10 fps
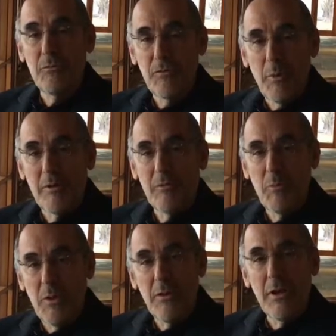of
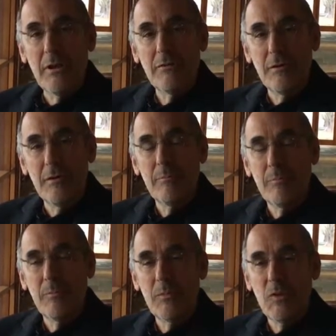responsibility to,
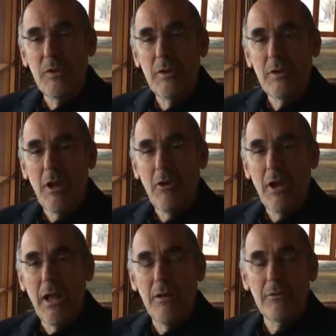to
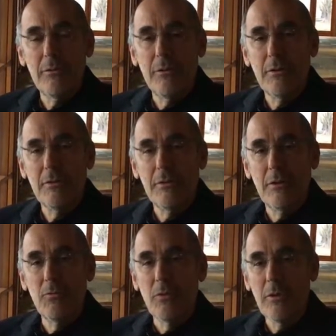carry out the
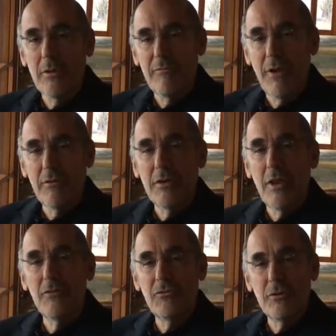good work of the
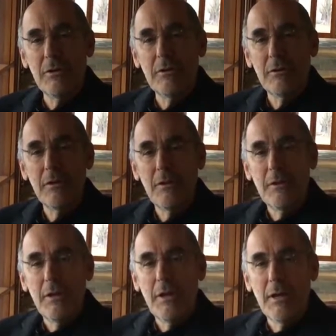foundation
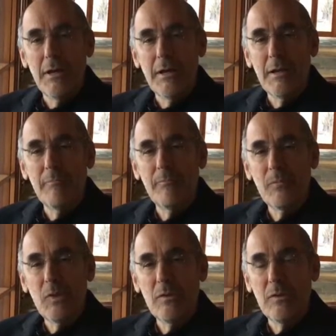and um,
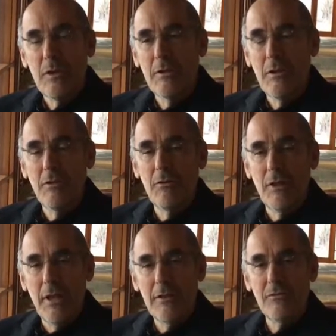to, to, continue the
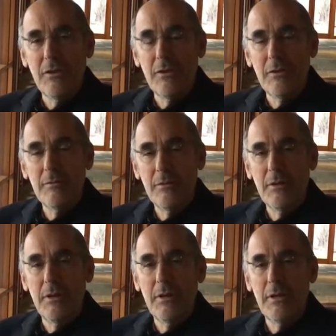legacy that,
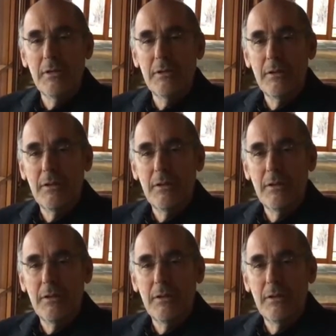that